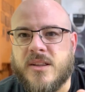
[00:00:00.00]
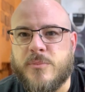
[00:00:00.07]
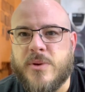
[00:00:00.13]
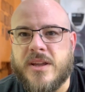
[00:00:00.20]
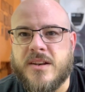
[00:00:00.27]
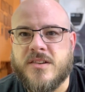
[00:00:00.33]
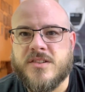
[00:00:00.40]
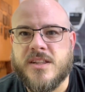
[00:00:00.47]

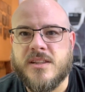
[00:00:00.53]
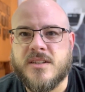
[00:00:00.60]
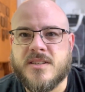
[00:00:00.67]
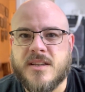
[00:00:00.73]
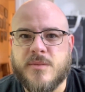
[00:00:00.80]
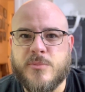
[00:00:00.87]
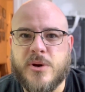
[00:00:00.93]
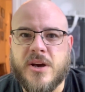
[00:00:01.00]
appendage that looks
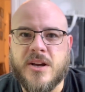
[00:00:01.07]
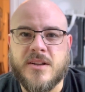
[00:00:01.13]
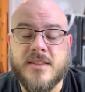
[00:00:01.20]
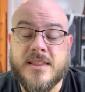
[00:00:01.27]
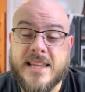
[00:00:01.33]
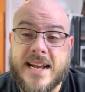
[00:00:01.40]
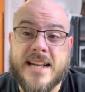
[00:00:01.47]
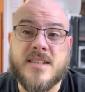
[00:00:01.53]
like a bug.
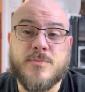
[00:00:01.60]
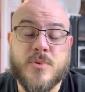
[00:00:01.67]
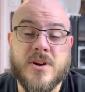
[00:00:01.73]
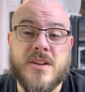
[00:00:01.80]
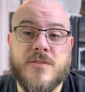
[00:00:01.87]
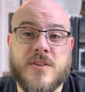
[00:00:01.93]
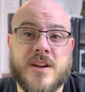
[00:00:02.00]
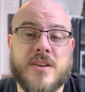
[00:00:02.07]
That's
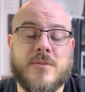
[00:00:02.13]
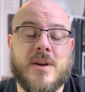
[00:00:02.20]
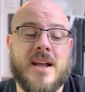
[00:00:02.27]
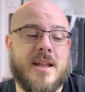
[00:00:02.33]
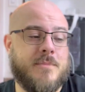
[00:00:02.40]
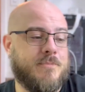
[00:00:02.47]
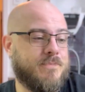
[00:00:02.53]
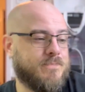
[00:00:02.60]
pretty freaking
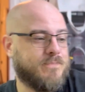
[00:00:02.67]
rad.